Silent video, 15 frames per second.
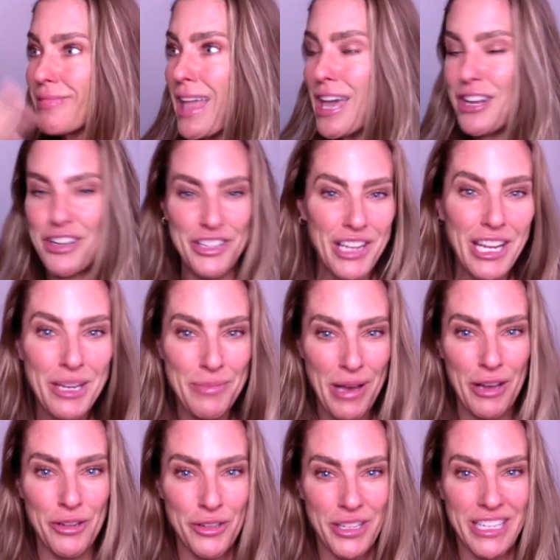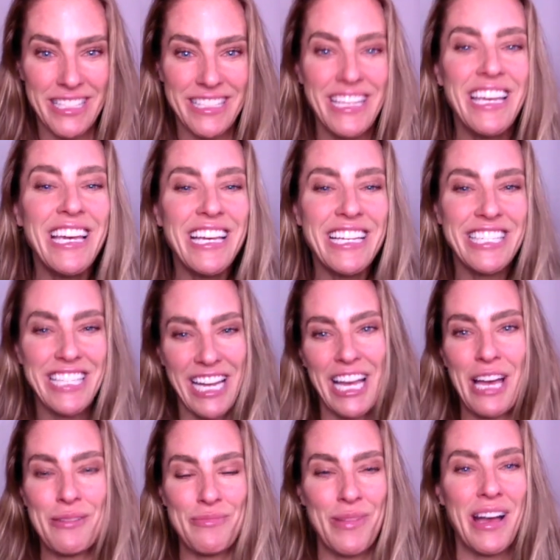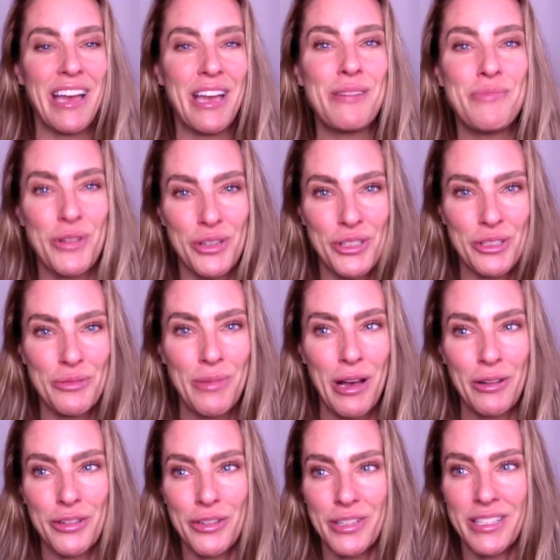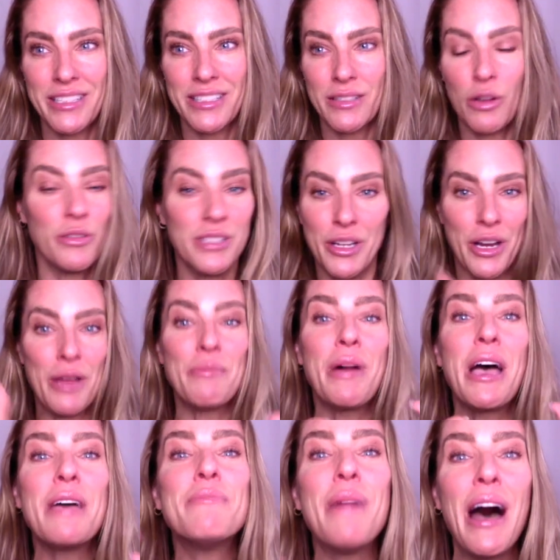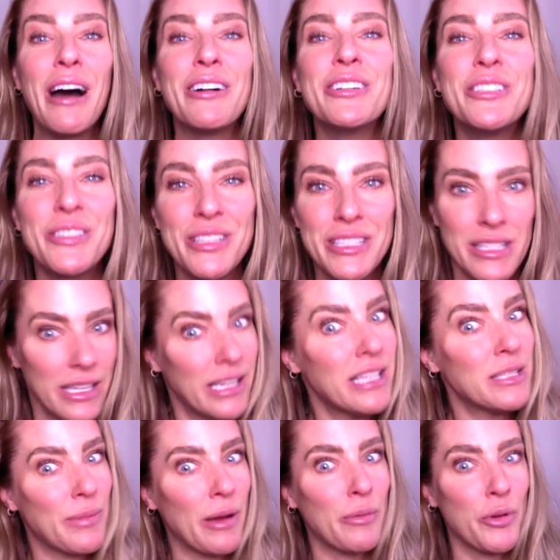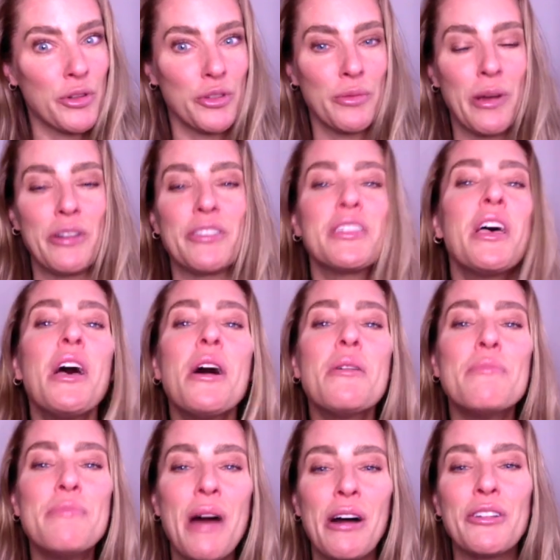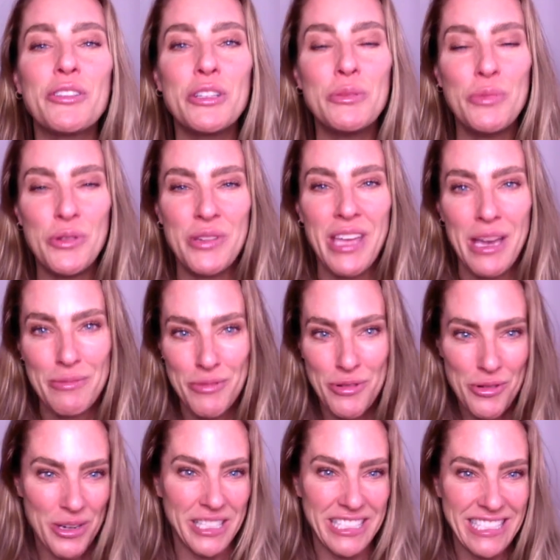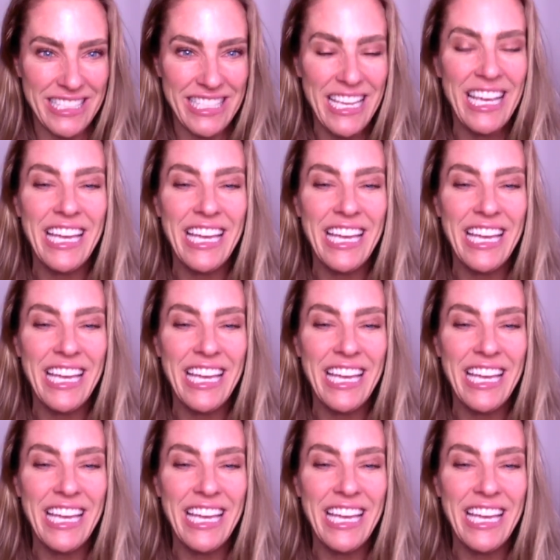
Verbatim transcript: energetic boundaries, check out my emotional boundaries, or sorry, my boundaries, it is about emotional boundaries, boundaries bootcamp course.